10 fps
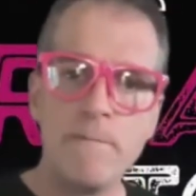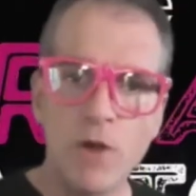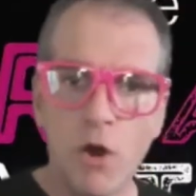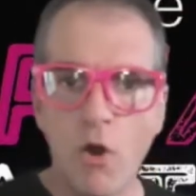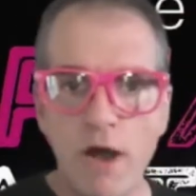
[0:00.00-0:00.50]

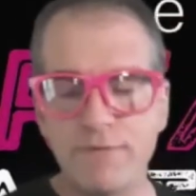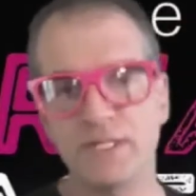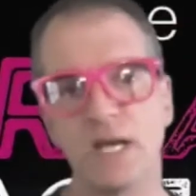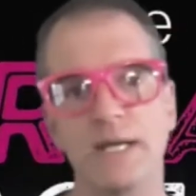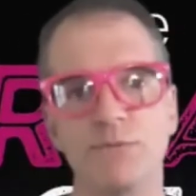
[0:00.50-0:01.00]
are
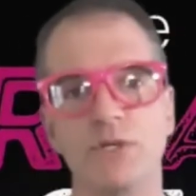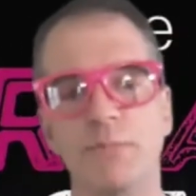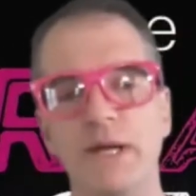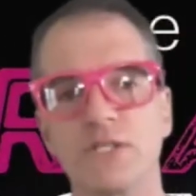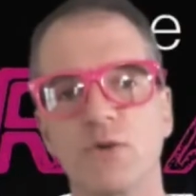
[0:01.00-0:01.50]
oftentimes your
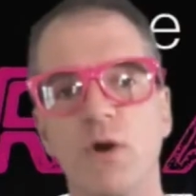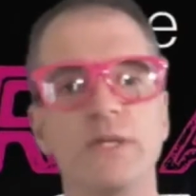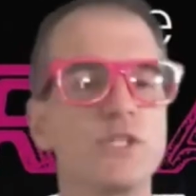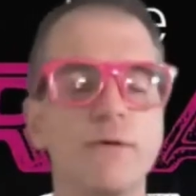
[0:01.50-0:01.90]
best qualities.